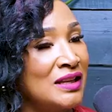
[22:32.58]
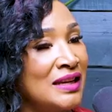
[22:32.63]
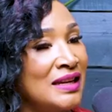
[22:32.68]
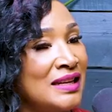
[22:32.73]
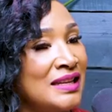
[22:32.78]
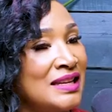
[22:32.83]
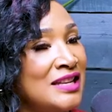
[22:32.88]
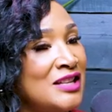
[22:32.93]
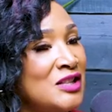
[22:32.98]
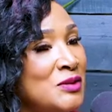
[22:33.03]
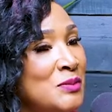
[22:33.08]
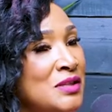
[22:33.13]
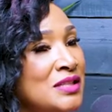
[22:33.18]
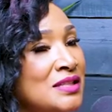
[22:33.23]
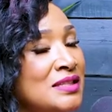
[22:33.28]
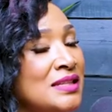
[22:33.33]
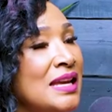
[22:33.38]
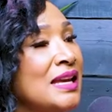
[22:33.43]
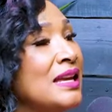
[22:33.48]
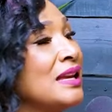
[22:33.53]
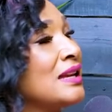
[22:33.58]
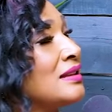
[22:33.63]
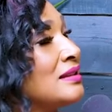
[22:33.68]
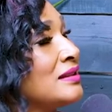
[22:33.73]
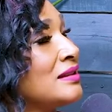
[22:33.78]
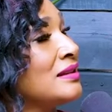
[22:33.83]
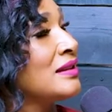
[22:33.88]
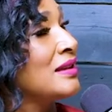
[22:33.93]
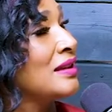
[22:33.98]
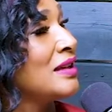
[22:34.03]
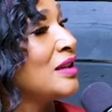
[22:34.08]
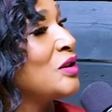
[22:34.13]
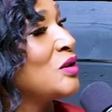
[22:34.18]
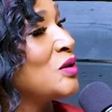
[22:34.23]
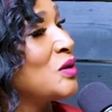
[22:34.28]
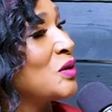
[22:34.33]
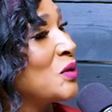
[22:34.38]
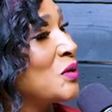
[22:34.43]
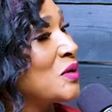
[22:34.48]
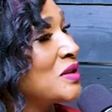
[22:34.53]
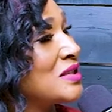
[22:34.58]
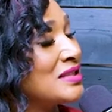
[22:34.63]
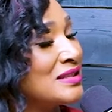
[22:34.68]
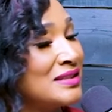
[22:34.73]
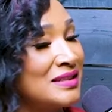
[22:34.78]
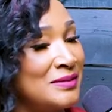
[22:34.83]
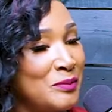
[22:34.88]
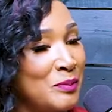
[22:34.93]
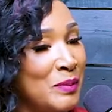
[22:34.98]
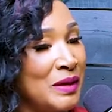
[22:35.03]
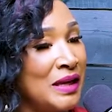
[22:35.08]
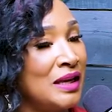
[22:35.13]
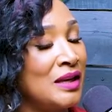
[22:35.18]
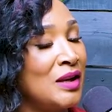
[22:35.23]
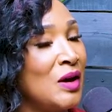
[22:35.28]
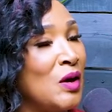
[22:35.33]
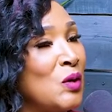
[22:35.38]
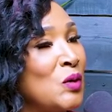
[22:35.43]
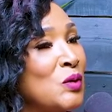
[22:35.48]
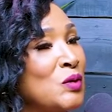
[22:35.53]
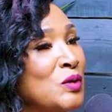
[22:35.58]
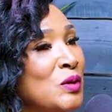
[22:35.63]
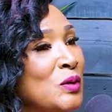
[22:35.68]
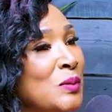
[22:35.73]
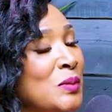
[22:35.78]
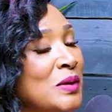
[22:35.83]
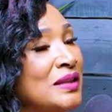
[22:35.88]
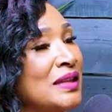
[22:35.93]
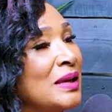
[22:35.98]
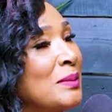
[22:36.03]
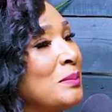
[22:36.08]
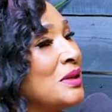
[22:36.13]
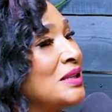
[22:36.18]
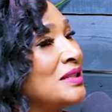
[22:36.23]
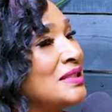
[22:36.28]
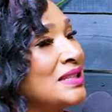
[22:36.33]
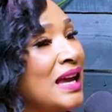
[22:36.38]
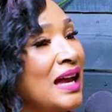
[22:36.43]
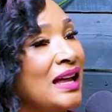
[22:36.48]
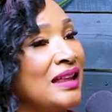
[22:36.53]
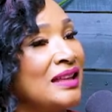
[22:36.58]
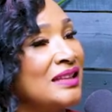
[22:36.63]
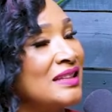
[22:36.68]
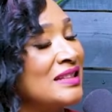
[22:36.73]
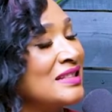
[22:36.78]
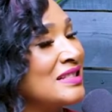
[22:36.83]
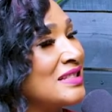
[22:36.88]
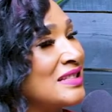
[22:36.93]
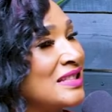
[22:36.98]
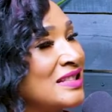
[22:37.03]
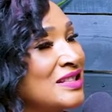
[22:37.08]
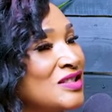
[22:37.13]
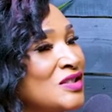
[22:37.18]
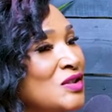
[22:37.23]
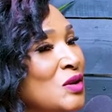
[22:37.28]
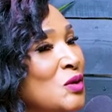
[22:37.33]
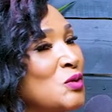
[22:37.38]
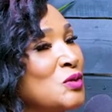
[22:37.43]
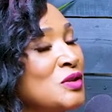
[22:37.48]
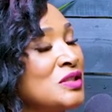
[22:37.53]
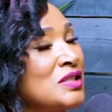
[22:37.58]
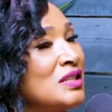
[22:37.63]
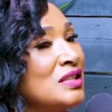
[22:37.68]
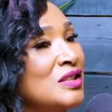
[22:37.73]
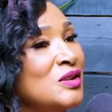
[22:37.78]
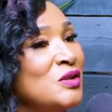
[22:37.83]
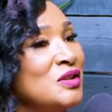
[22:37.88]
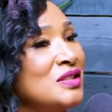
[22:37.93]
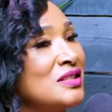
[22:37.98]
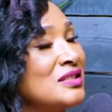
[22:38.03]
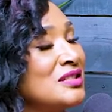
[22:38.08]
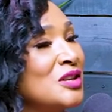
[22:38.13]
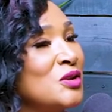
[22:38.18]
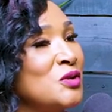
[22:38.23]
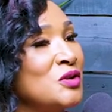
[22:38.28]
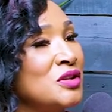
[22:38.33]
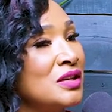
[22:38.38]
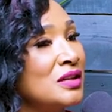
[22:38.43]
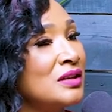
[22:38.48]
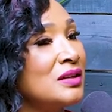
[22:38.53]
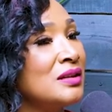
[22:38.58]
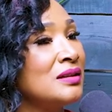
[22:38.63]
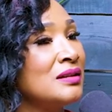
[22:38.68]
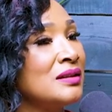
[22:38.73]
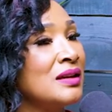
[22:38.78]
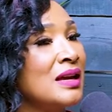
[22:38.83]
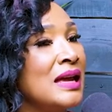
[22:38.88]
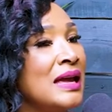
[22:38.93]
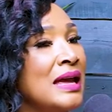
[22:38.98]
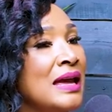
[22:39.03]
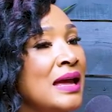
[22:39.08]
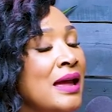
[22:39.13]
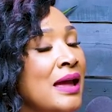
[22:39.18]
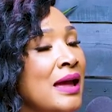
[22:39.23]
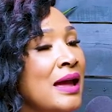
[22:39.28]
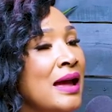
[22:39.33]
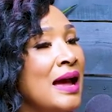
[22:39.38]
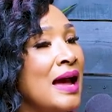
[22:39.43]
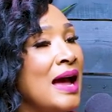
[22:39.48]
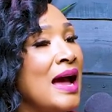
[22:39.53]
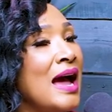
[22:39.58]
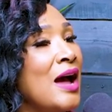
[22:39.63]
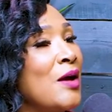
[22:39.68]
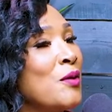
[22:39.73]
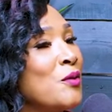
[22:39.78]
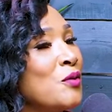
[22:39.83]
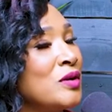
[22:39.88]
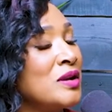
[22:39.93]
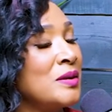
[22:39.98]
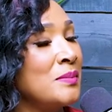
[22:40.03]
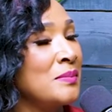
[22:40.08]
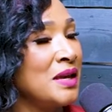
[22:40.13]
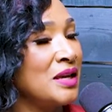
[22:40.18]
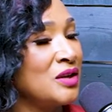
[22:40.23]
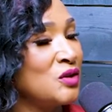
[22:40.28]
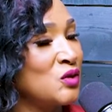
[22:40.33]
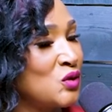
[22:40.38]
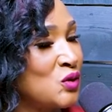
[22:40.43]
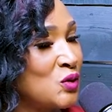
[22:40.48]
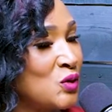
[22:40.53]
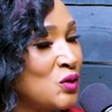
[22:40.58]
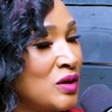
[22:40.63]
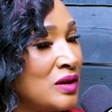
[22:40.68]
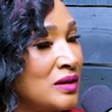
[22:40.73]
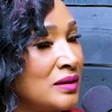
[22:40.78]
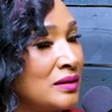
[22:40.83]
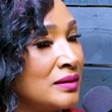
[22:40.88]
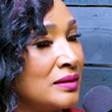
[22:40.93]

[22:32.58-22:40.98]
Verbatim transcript: and he's mistaken, you know, as being older. But that mentality is, is so tender. It's so young. I want to make sure